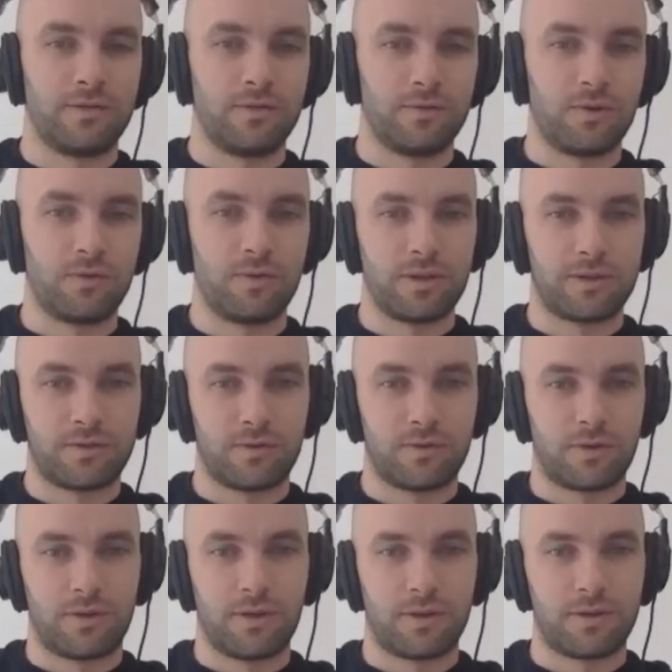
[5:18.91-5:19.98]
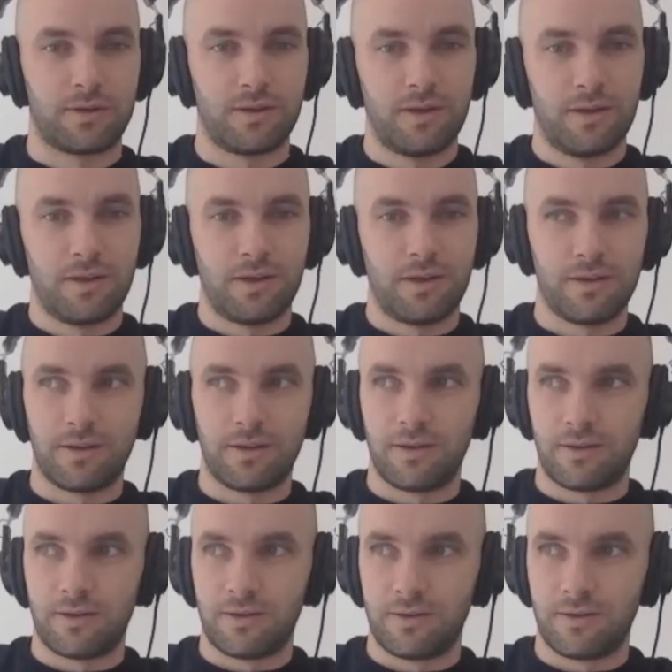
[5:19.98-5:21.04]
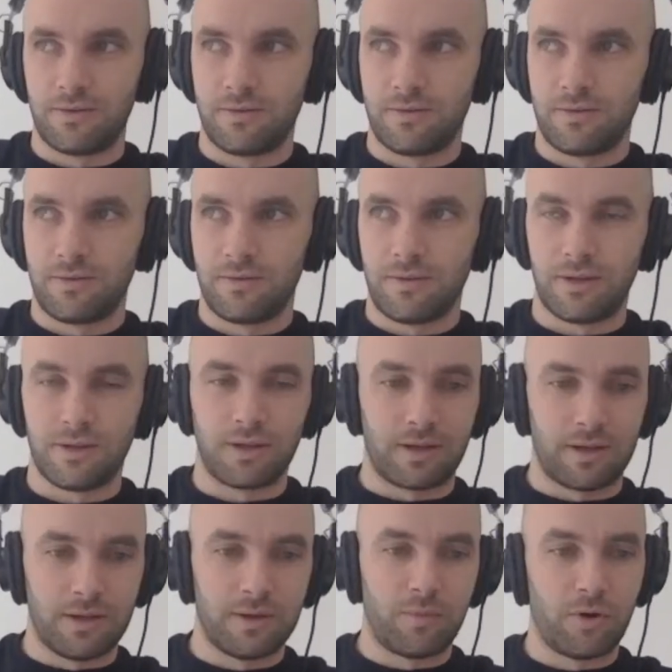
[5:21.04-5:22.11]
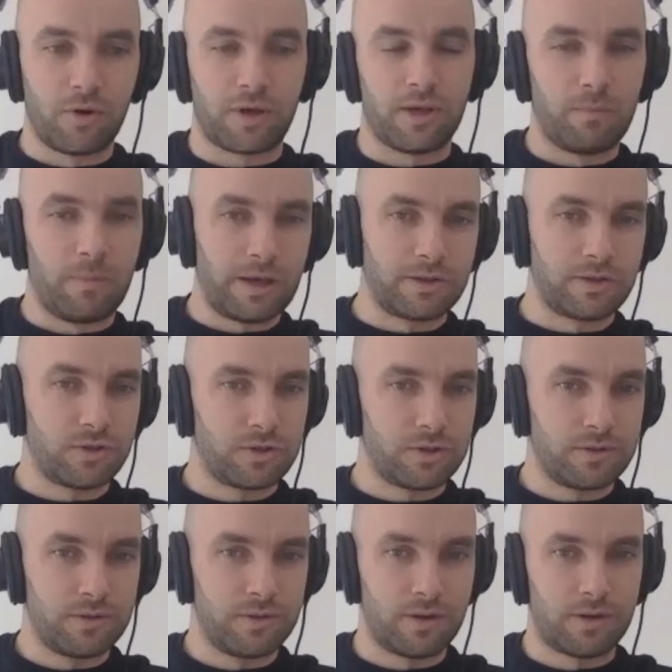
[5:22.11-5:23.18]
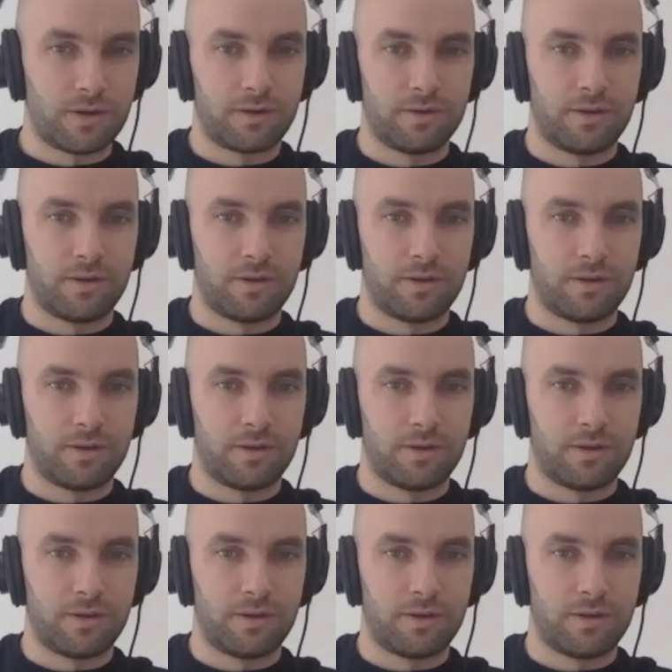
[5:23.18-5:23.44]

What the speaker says: You know, that's not that in a club hockey match, there